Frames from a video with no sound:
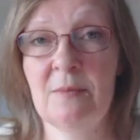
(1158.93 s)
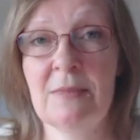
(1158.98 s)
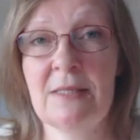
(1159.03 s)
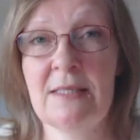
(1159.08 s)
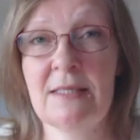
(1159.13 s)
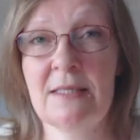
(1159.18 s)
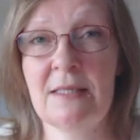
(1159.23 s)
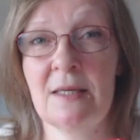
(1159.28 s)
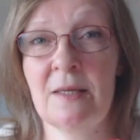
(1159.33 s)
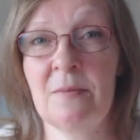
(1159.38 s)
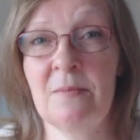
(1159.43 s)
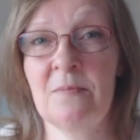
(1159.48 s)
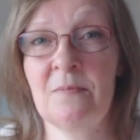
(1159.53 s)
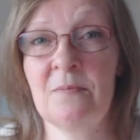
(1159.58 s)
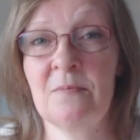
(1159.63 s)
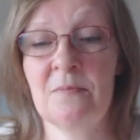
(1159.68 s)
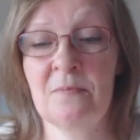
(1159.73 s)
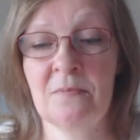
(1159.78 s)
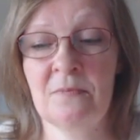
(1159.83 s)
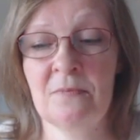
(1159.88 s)
But
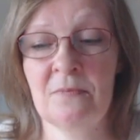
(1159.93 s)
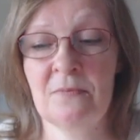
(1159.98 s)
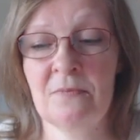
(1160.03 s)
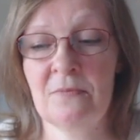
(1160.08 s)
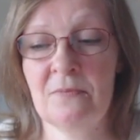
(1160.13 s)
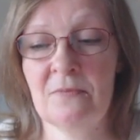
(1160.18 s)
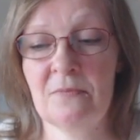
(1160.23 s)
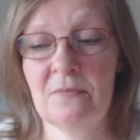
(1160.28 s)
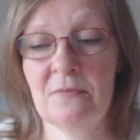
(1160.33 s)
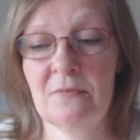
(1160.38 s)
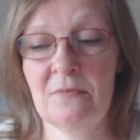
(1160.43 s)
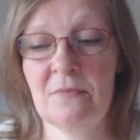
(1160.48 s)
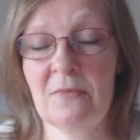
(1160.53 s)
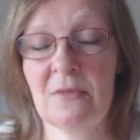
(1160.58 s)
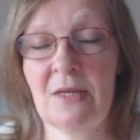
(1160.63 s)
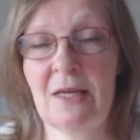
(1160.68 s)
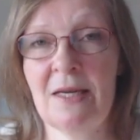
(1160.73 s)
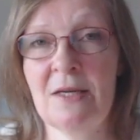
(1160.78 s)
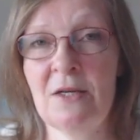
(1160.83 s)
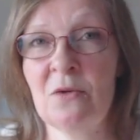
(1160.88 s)

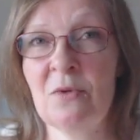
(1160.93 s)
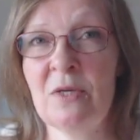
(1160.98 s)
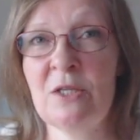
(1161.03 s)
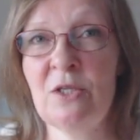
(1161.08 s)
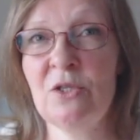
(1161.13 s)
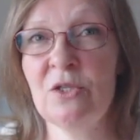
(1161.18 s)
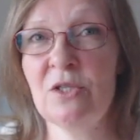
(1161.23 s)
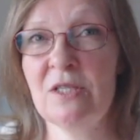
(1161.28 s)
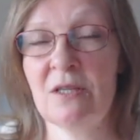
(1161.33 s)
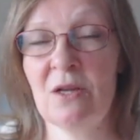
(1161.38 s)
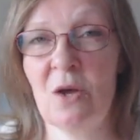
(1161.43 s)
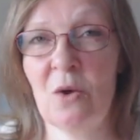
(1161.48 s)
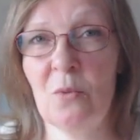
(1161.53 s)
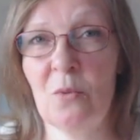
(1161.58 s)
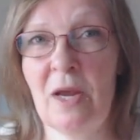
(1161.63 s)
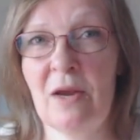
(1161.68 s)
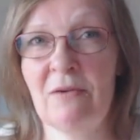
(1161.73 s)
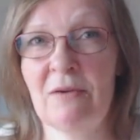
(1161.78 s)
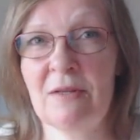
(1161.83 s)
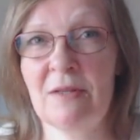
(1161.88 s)
I know I should
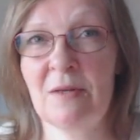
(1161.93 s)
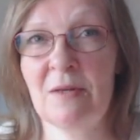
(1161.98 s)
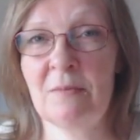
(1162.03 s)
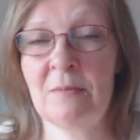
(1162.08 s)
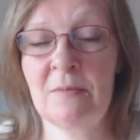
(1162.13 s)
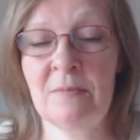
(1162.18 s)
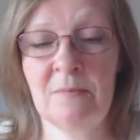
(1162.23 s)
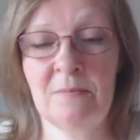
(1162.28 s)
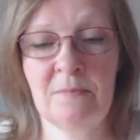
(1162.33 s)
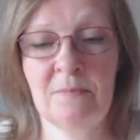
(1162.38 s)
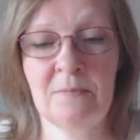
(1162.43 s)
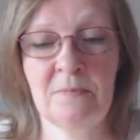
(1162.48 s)
start wearing them.